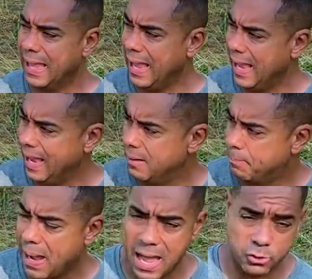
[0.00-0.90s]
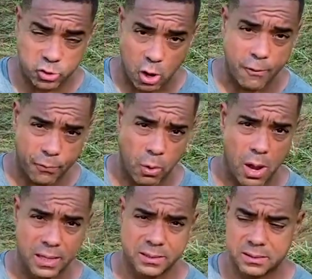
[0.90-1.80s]
and biochar for
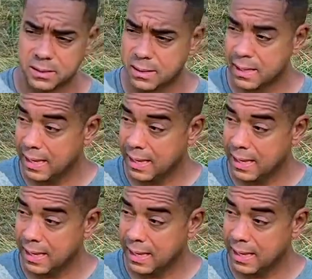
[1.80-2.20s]
us.